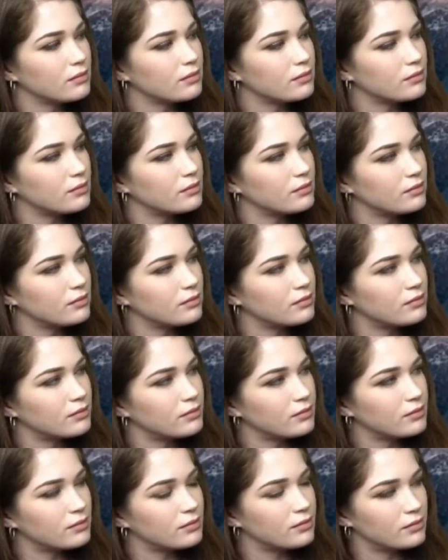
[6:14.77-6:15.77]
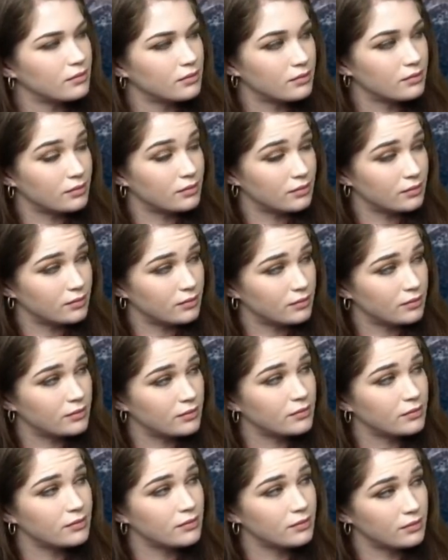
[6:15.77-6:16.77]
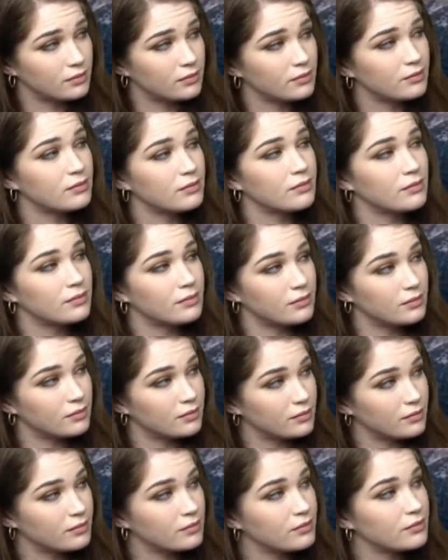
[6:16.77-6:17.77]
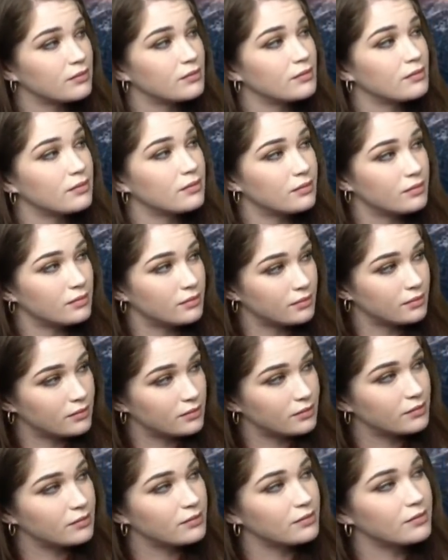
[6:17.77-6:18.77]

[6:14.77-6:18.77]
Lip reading: No words are spoken by the person on screen.